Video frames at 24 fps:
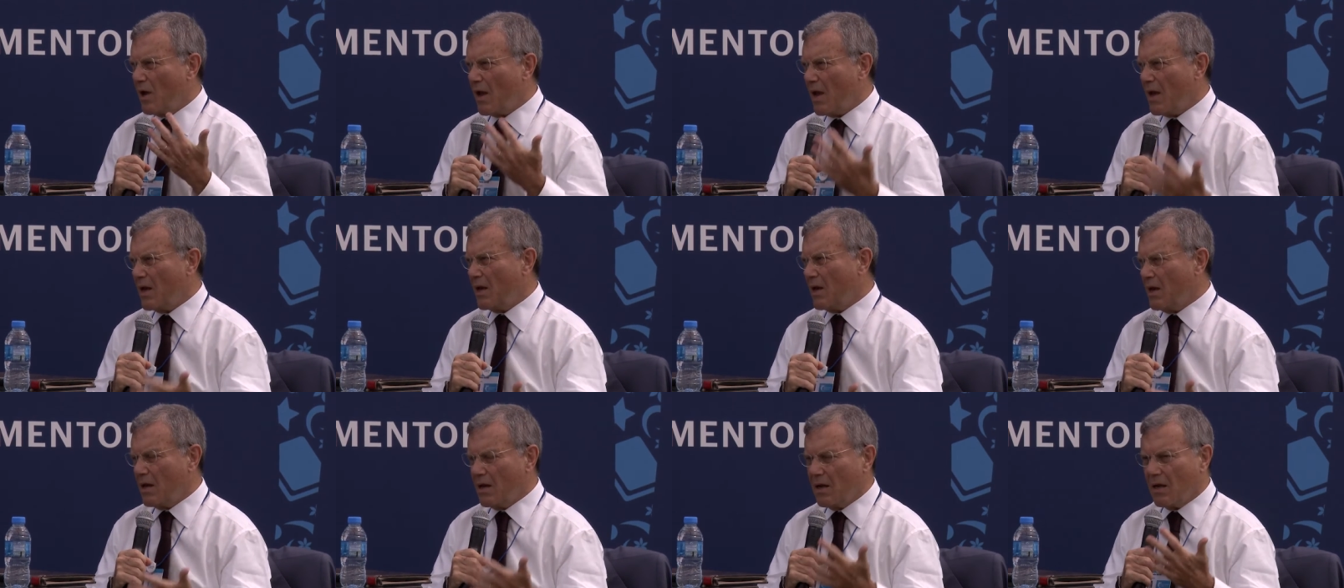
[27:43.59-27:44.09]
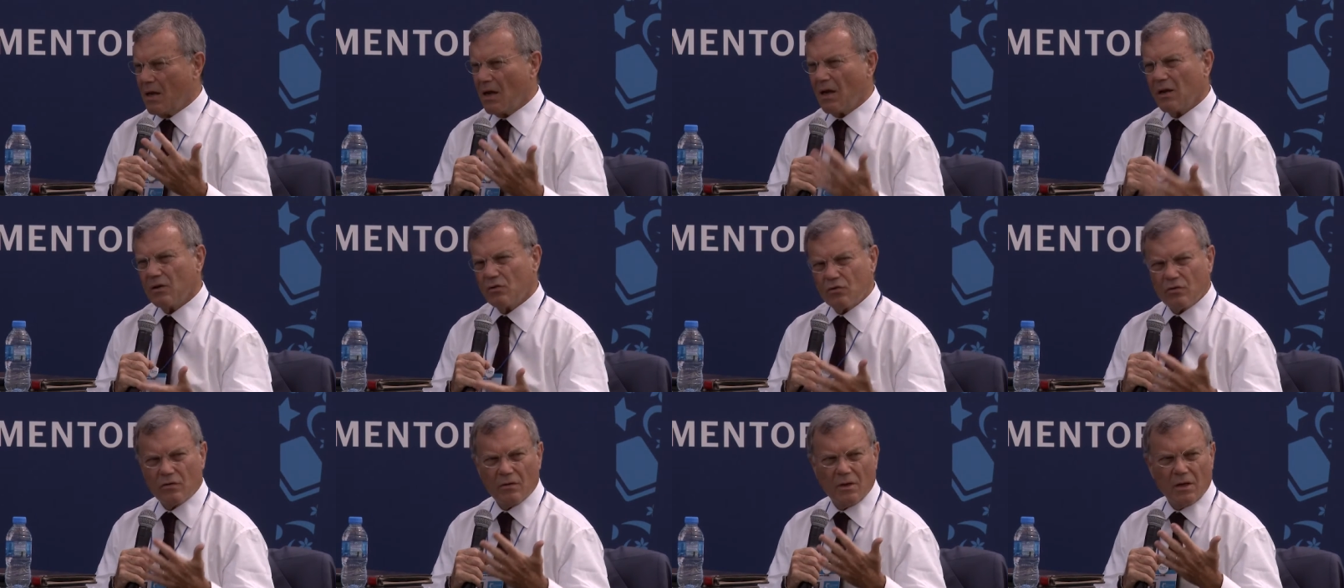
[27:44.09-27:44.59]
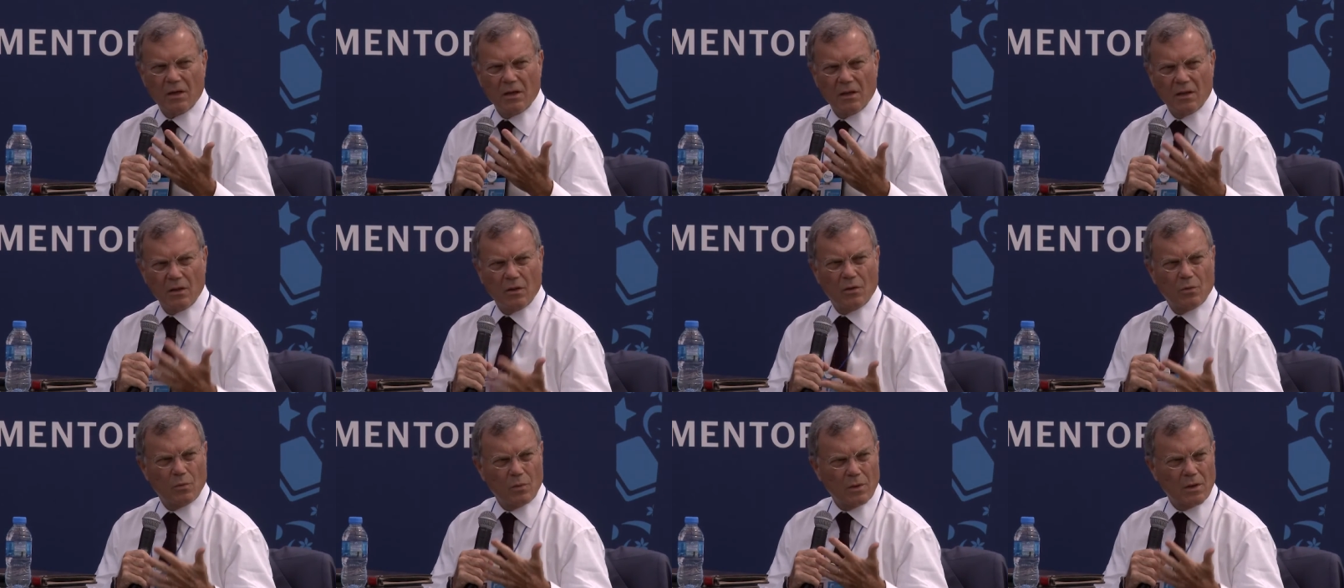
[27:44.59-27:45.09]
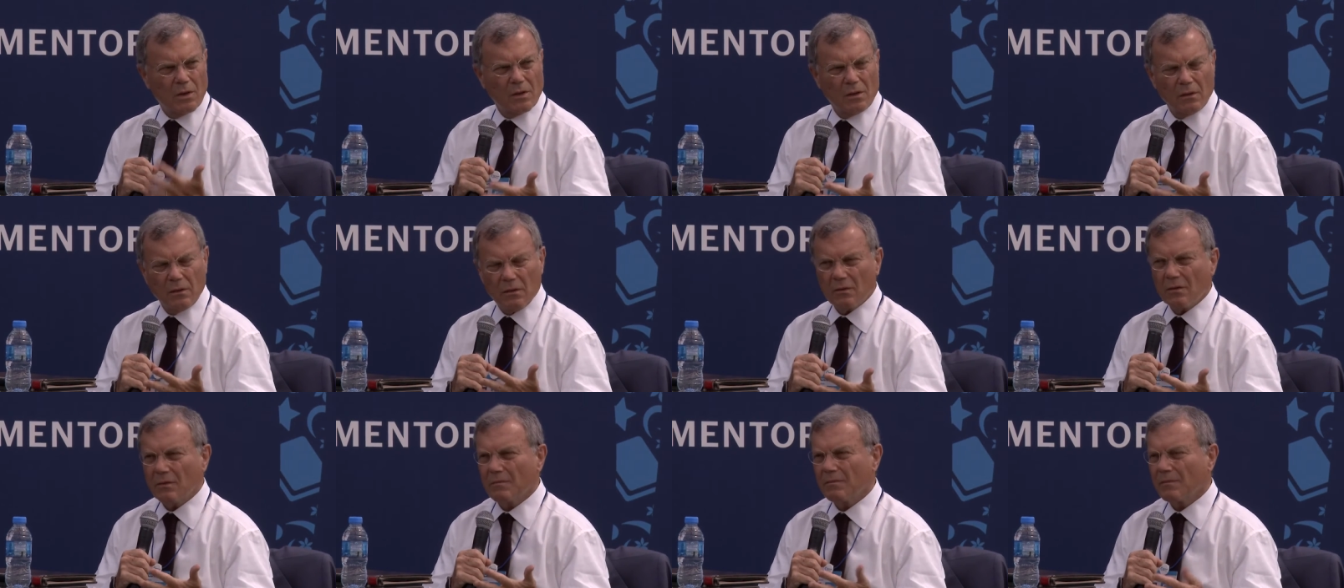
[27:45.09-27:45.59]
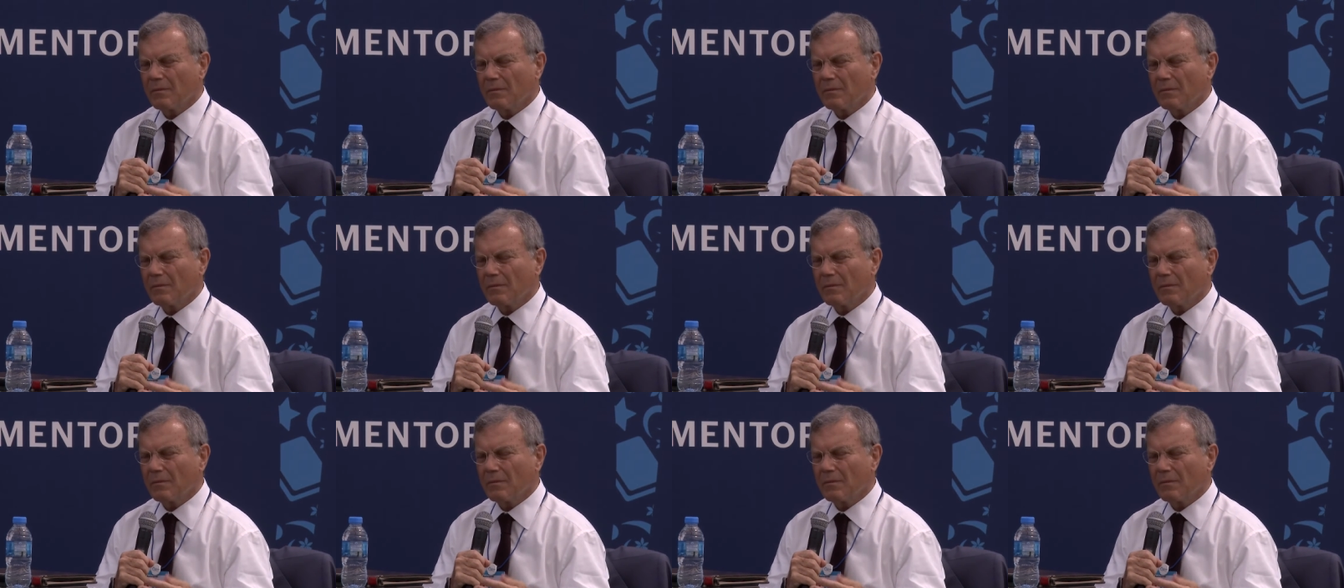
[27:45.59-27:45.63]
any country in the world,